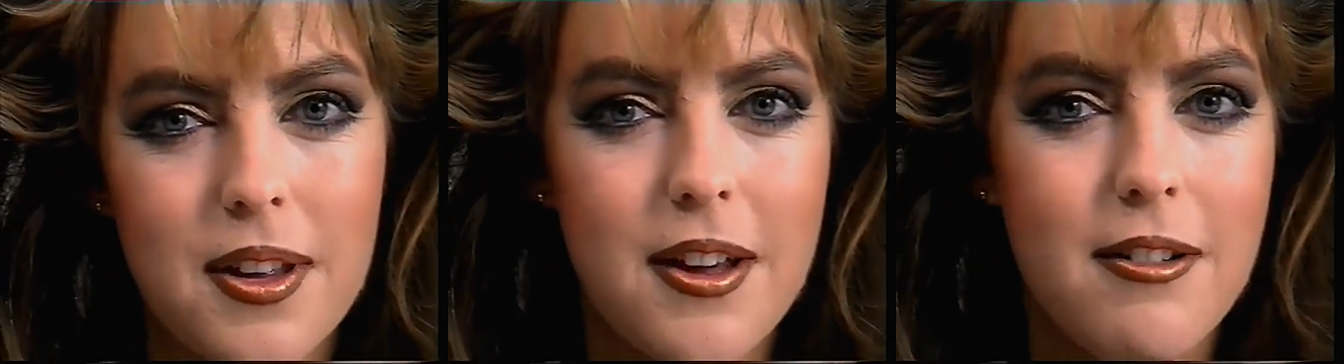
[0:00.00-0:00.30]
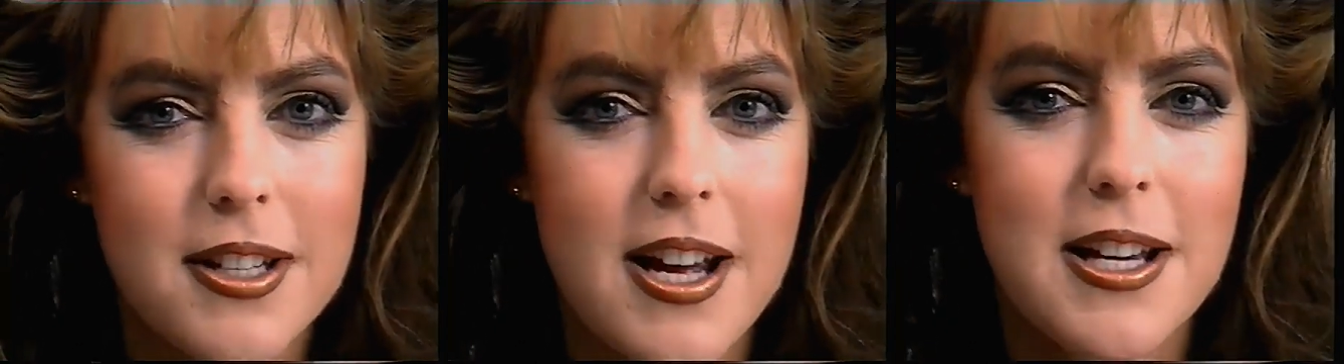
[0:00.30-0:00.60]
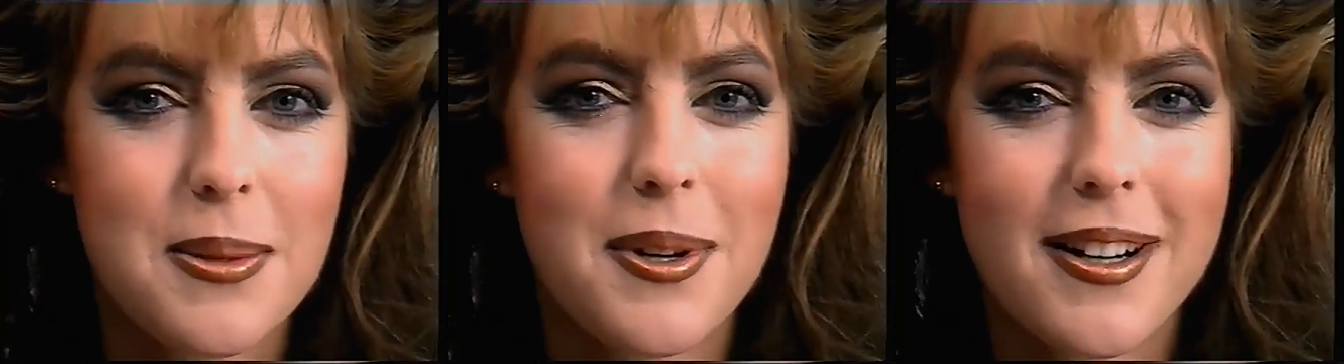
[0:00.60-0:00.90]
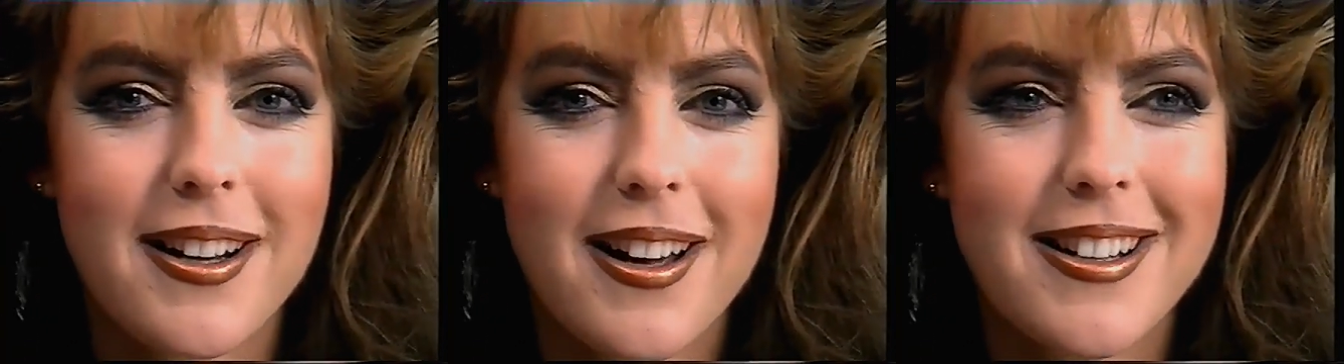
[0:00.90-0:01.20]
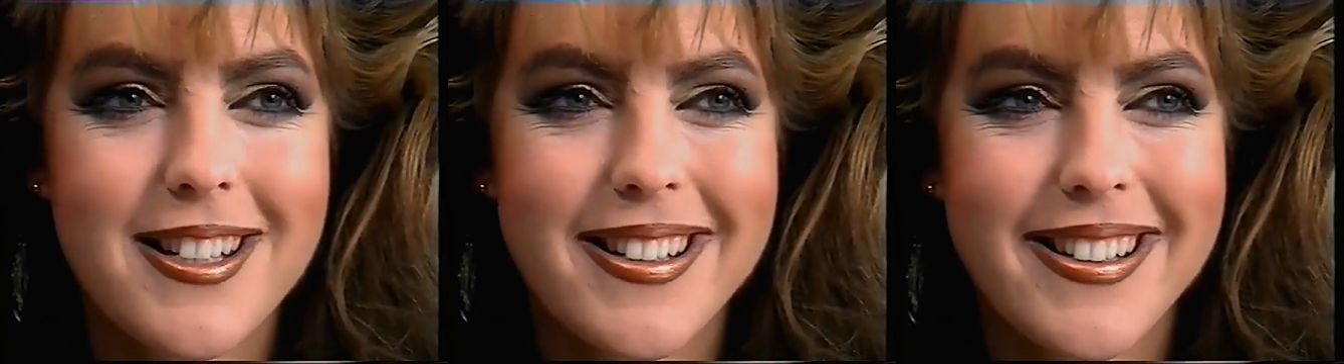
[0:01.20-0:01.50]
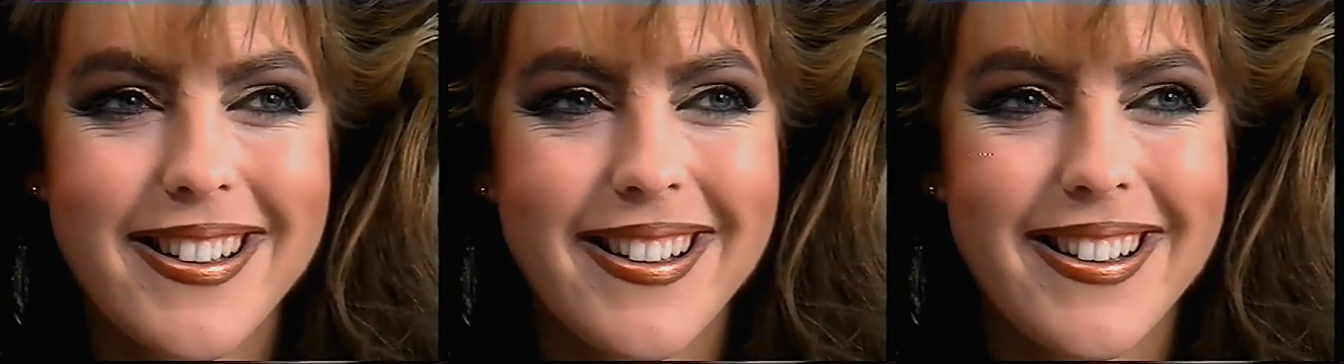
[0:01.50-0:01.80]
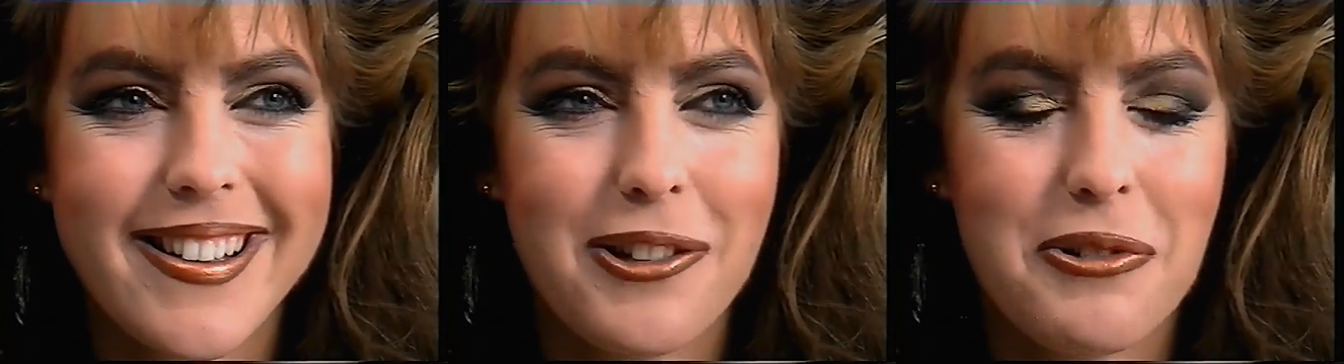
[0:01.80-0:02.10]
There are days when I'd like to
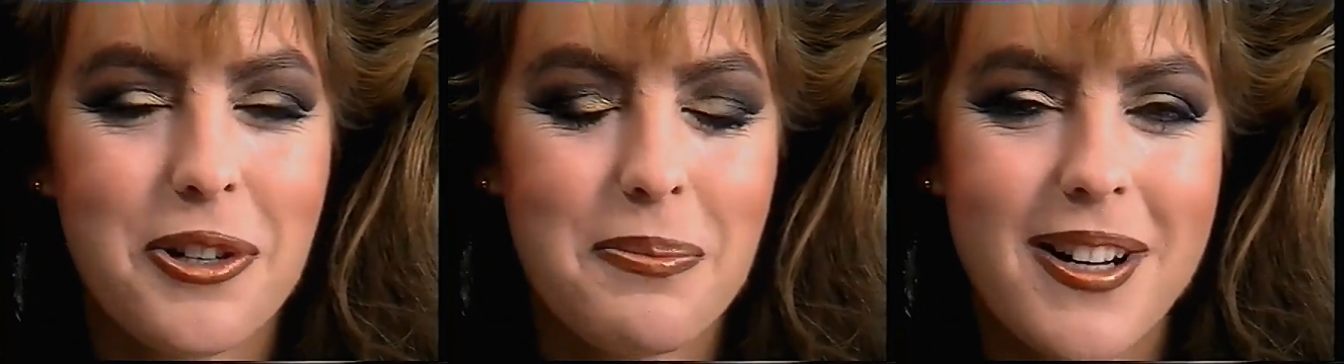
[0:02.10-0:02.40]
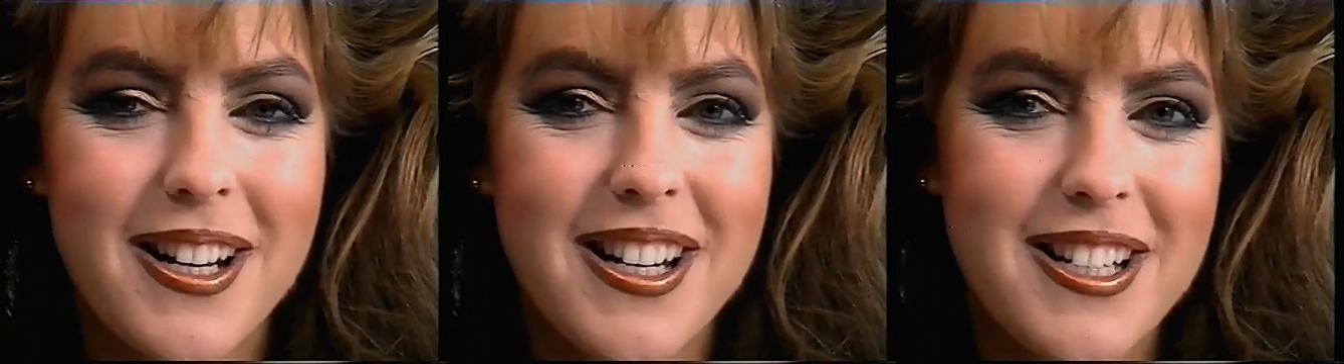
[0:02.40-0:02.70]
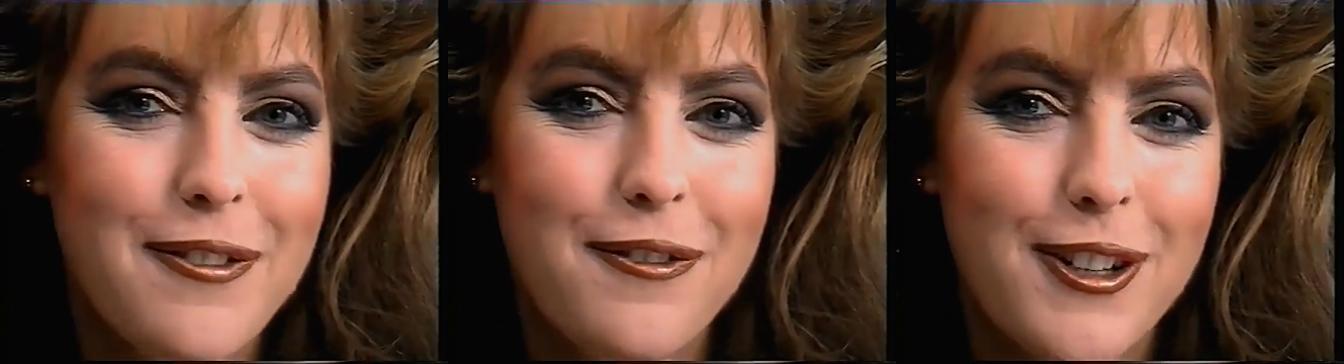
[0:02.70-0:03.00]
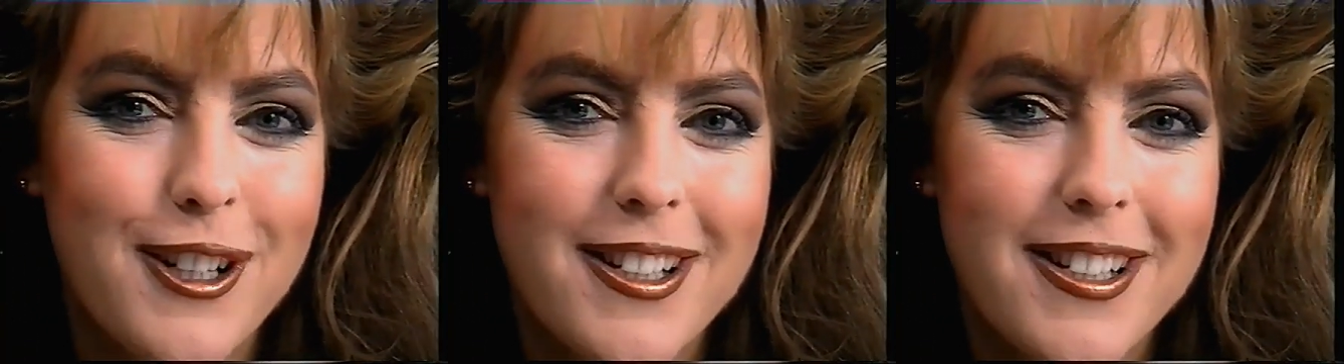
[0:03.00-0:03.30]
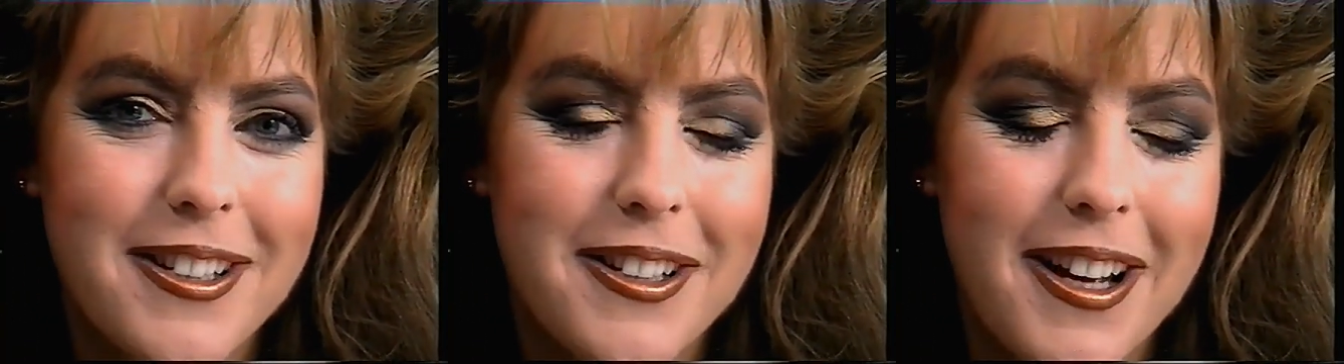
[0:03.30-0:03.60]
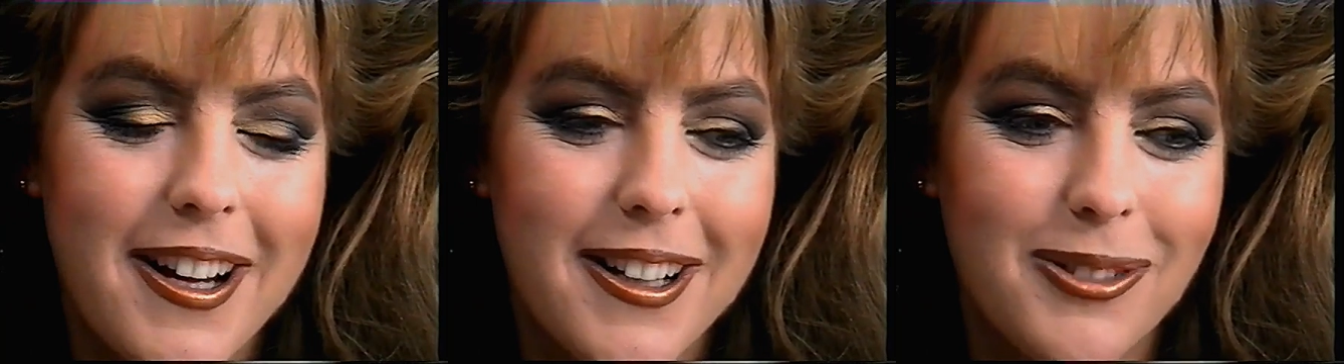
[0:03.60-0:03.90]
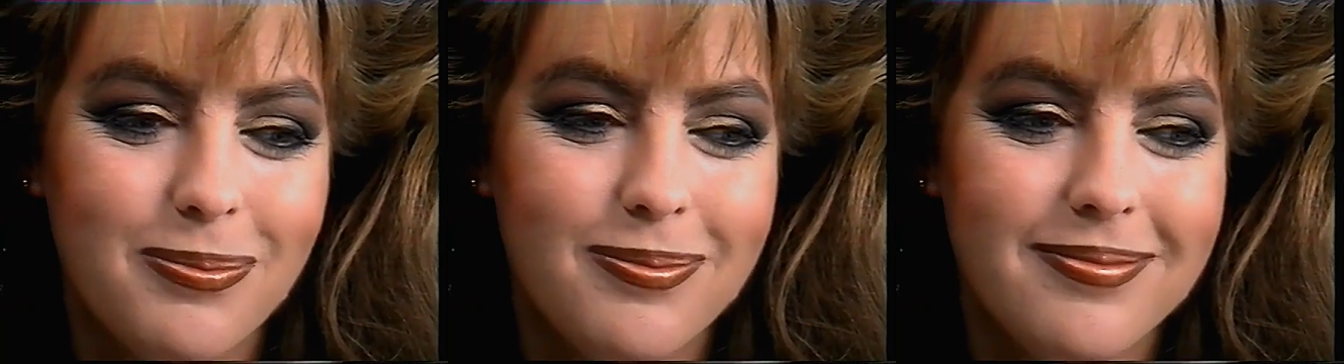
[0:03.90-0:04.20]
look completely different,
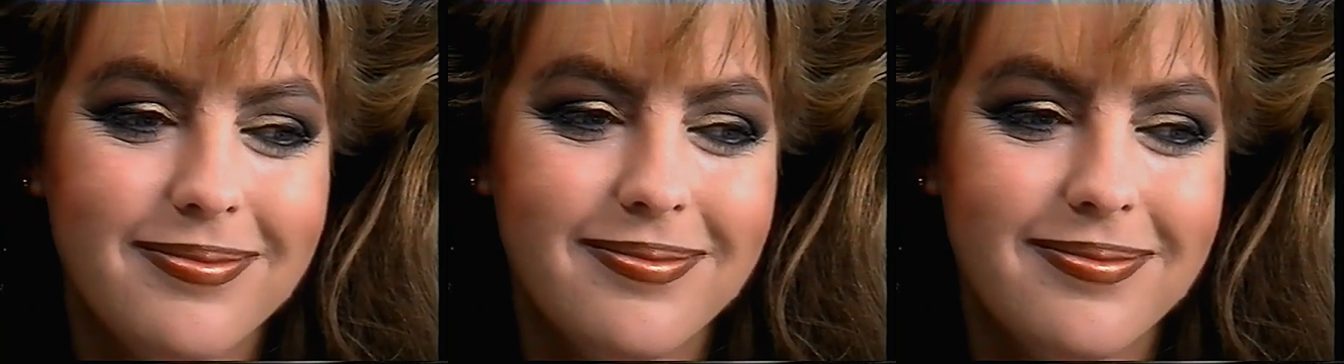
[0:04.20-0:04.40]
and